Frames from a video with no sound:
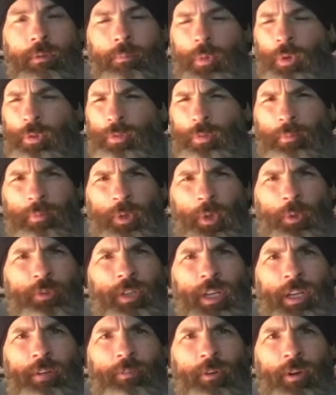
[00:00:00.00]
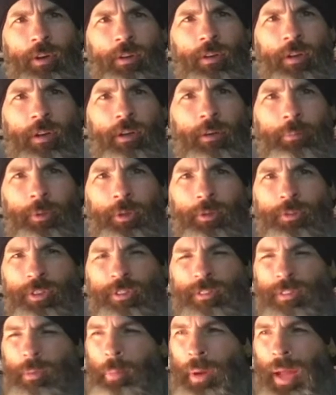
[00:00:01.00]
Most of them don't take very long, but they're
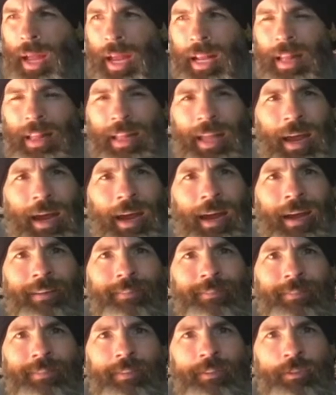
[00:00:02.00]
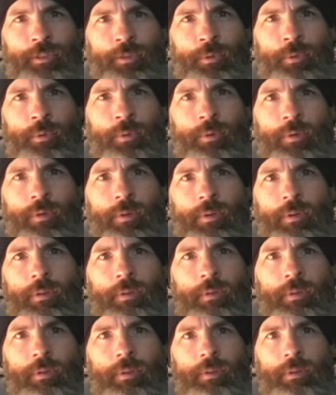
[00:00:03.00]
just a pain in the ass to do.
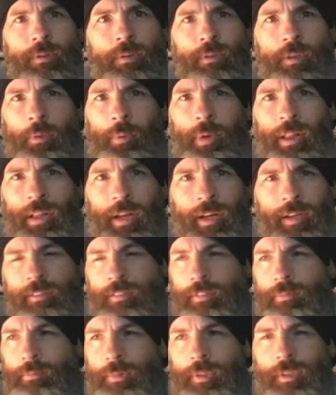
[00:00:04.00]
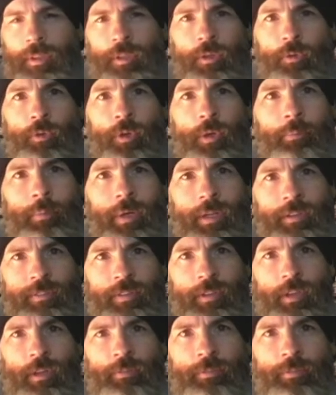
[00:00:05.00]
Nobody likes them. including
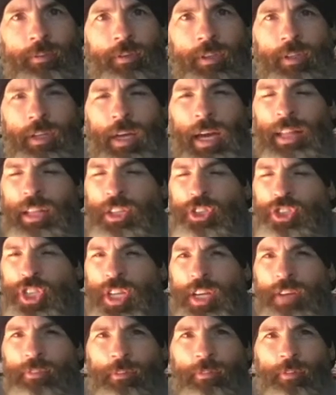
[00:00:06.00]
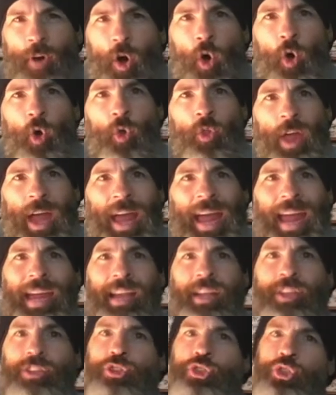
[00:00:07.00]
myself. And the chief of all the
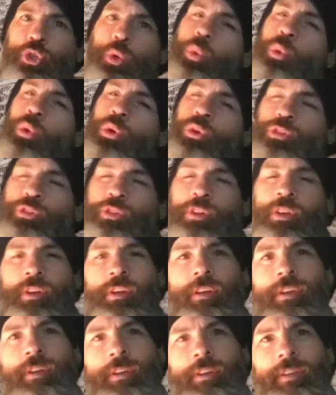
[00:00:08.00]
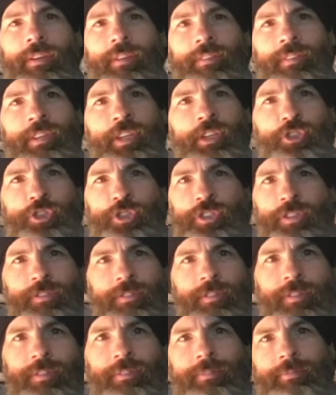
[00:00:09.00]
hated chores is
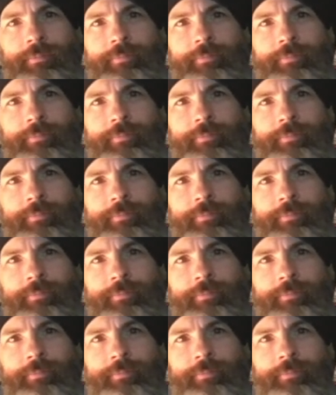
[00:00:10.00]
dishes.